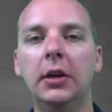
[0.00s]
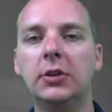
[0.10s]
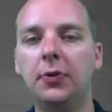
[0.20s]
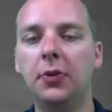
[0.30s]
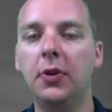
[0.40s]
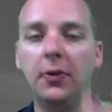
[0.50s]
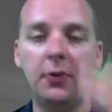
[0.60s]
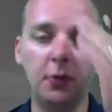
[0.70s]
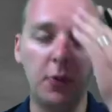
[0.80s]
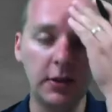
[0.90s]
So if, you, if
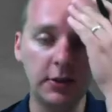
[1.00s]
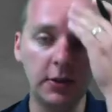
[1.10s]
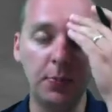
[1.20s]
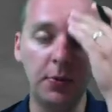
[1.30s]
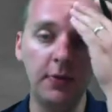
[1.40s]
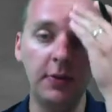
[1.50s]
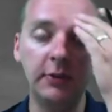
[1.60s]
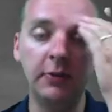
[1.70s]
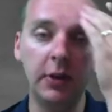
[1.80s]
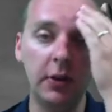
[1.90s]
you've watched our
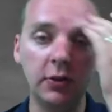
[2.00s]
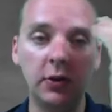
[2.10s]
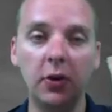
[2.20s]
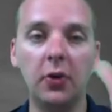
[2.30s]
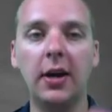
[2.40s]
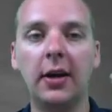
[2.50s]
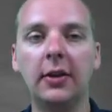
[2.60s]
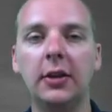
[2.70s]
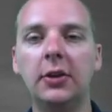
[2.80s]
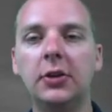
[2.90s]
previous videos, you know kind
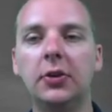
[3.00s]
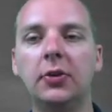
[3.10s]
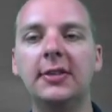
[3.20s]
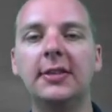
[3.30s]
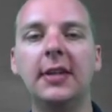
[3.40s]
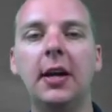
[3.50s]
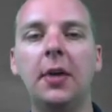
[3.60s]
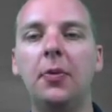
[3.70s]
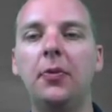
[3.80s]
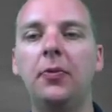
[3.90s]
of the general
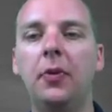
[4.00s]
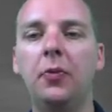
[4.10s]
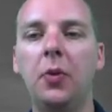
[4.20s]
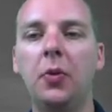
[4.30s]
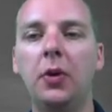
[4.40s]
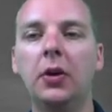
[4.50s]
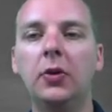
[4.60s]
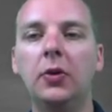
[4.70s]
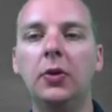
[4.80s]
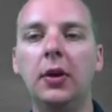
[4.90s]
setup of, of what we're gonna
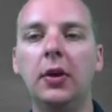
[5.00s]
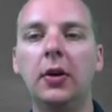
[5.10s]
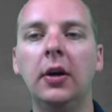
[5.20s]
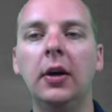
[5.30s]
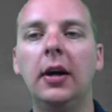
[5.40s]
do here.